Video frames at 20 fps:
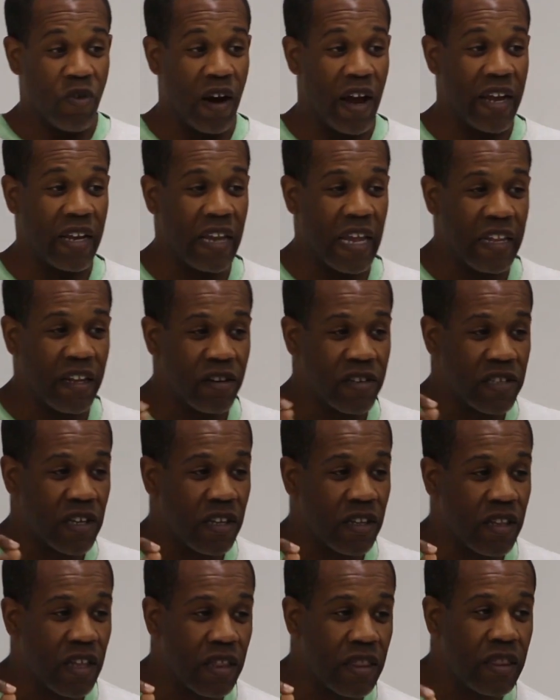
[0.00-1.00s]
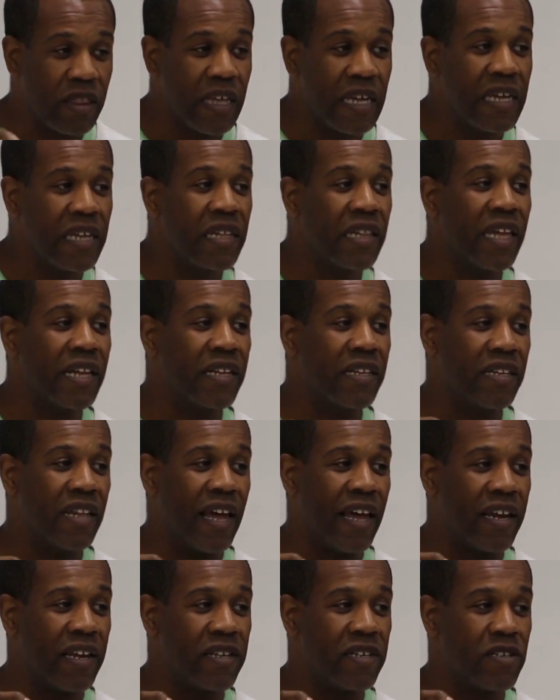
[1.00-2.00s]
Right? And the thing
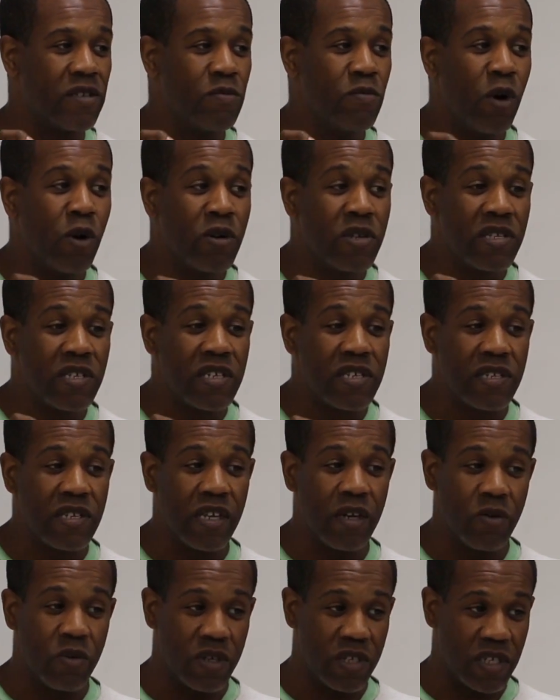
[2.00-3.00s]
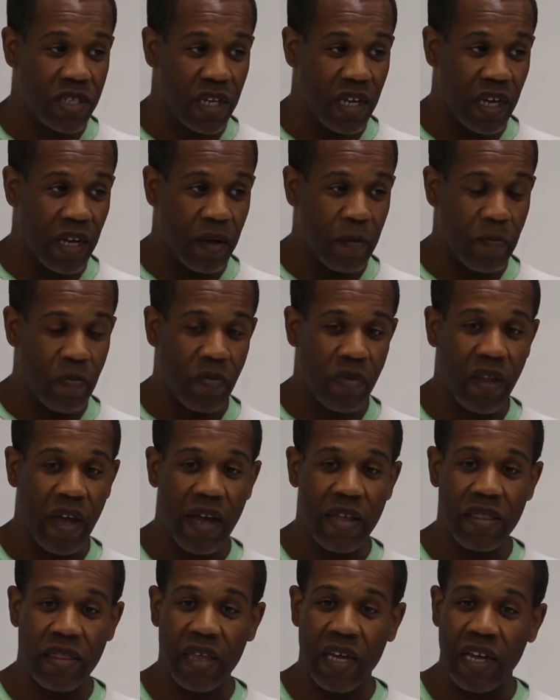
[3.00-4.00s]
that is most distinguishing,
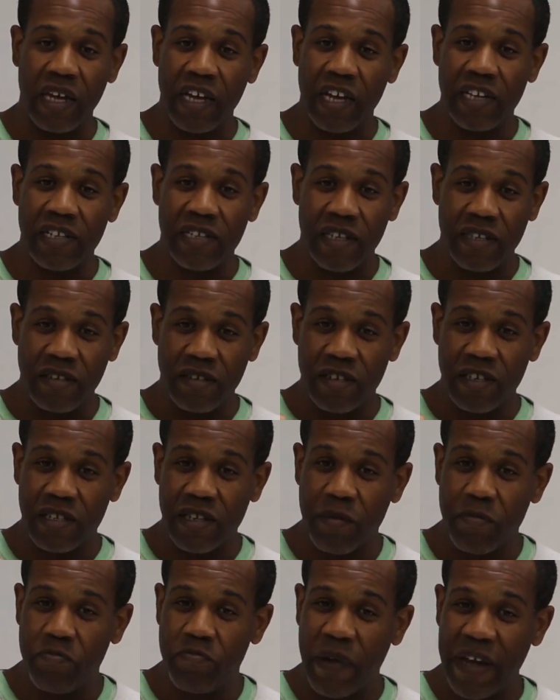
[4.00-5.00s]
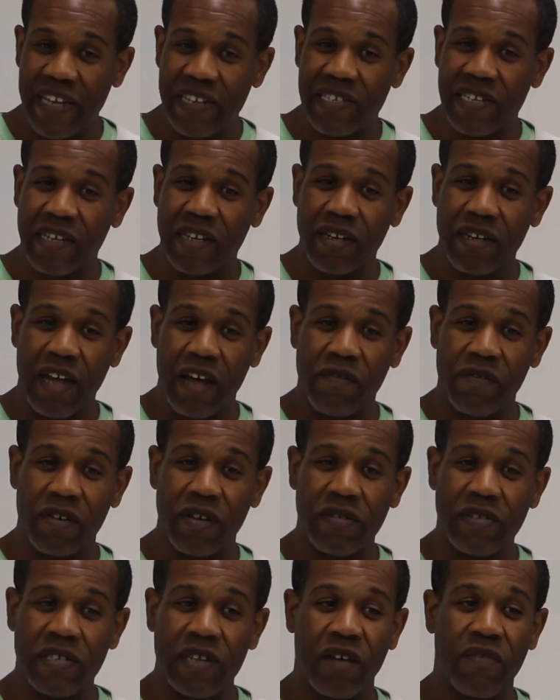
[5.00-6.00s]
I think, is just a basic level
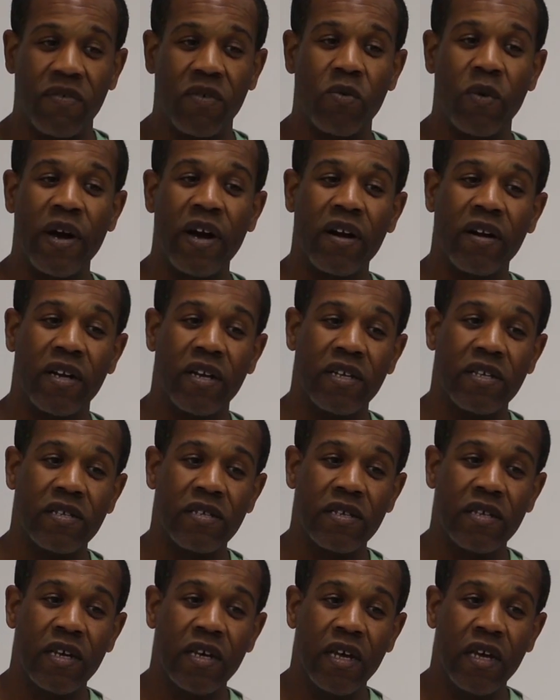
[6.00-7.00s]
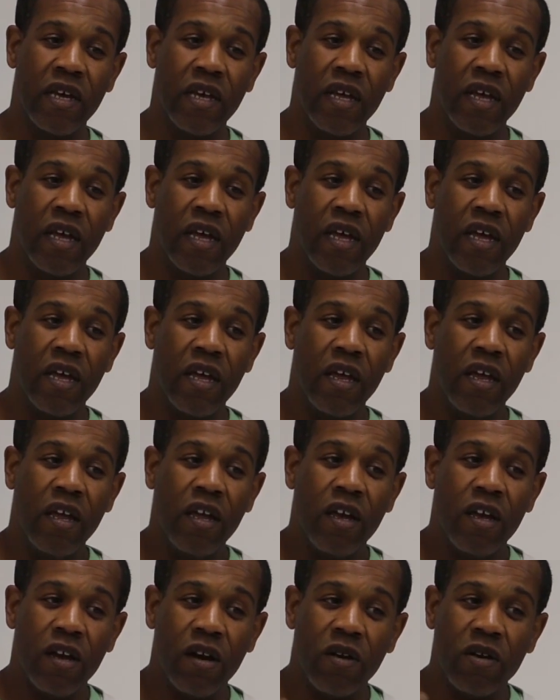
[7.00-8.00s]
of self-awareness.
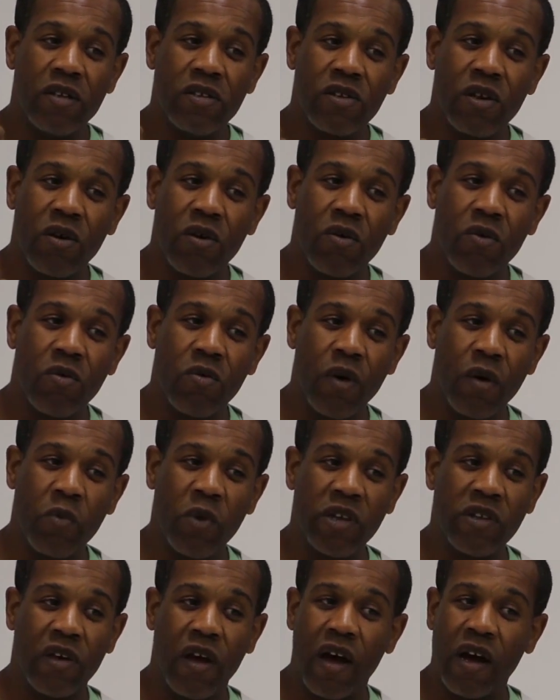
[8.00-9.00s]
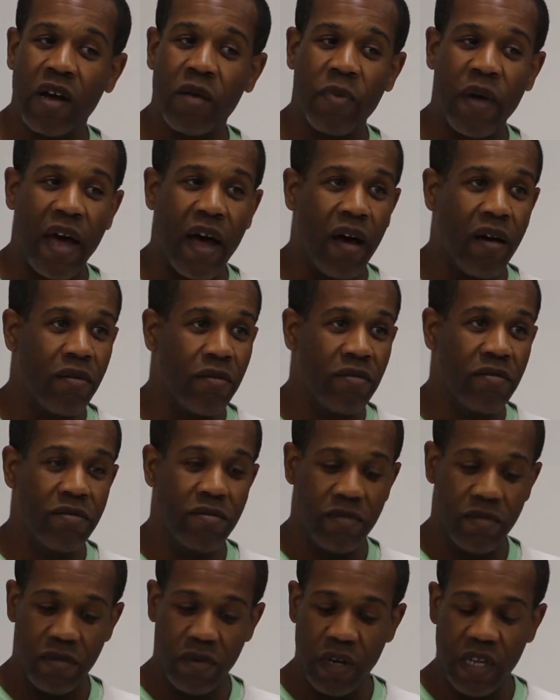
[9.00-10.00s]
And so when we talk about,
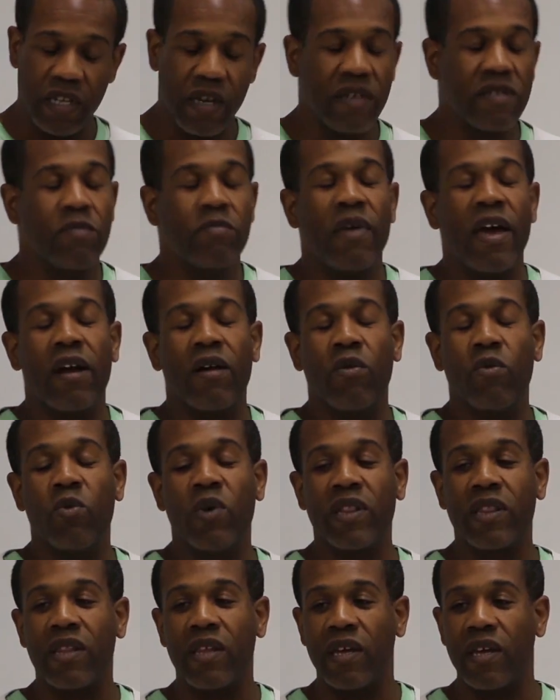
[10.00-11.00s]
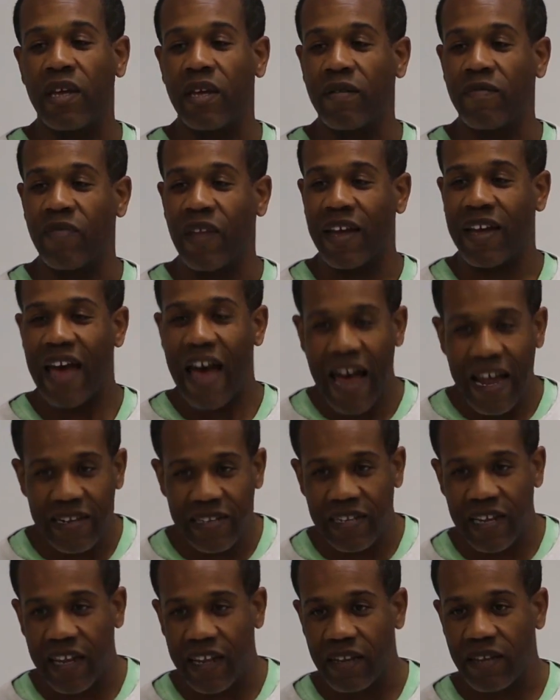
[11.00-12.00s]
it doesn't matter what the
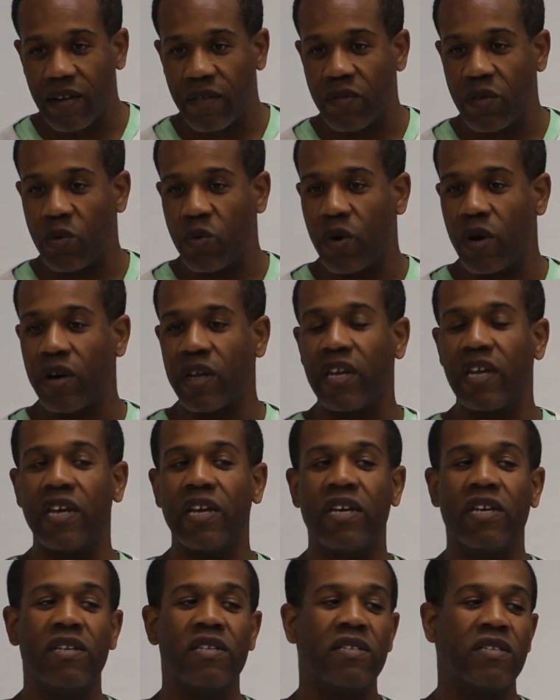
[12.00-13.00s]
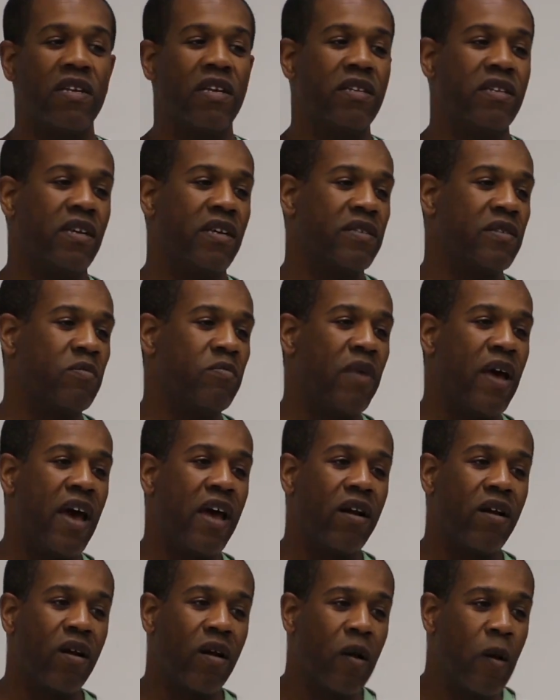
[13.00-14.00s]
content of the work is, it doesn't
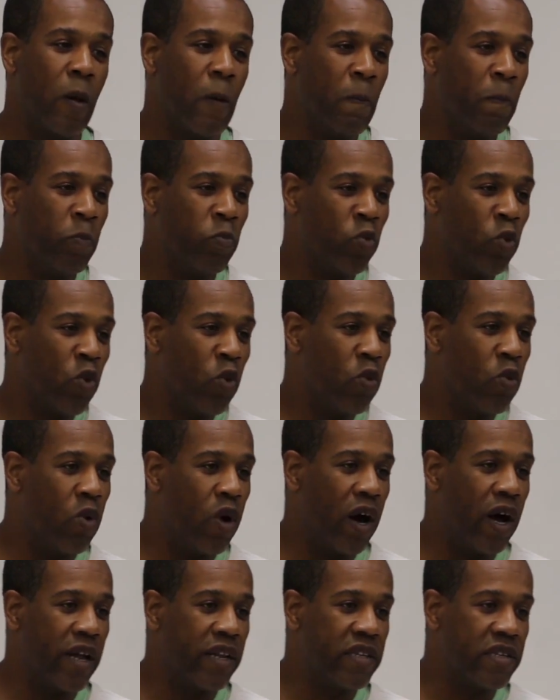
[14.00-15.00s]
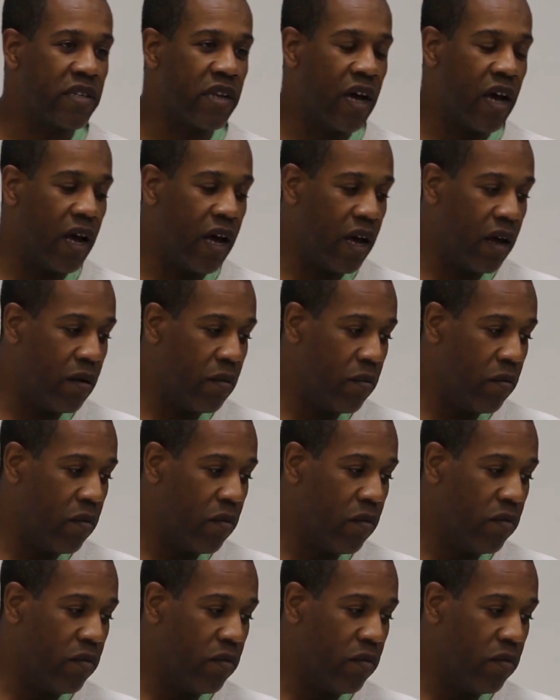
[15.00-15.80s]
matter what the